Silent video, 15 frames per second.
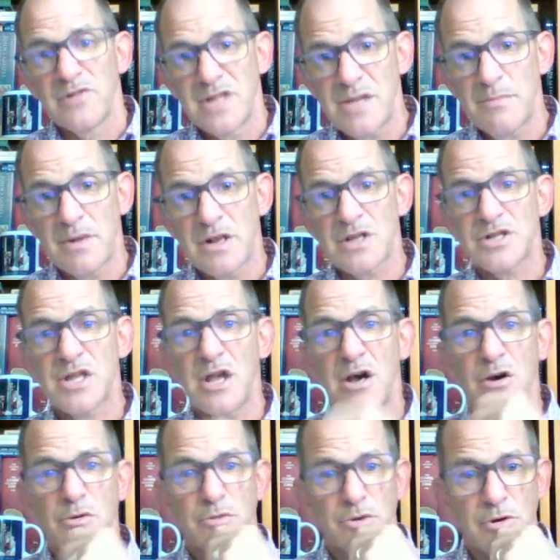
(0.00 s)
Philemon is
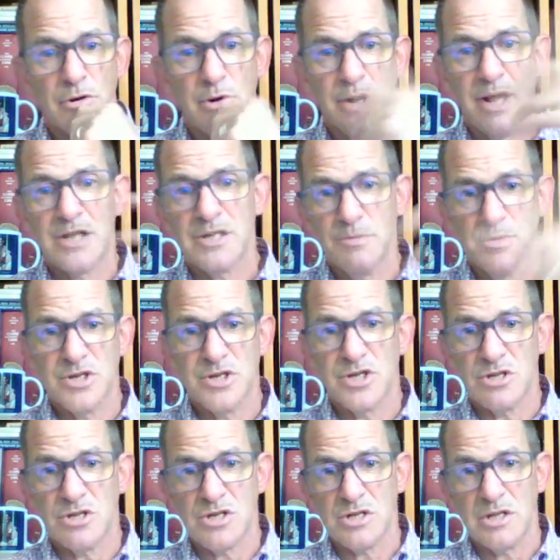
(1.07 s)
the owner. Onesimus
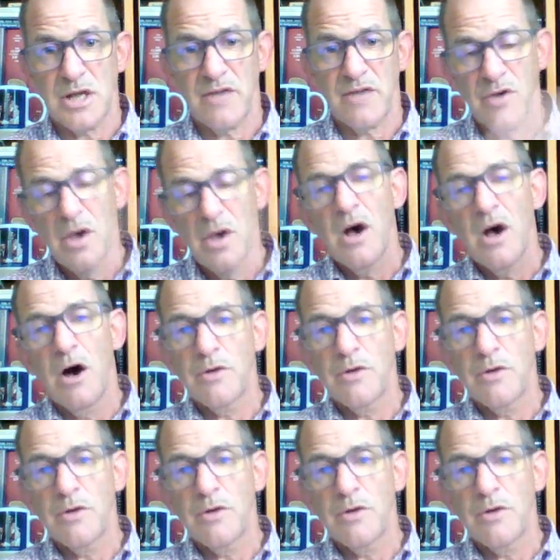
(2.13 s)
is the slave.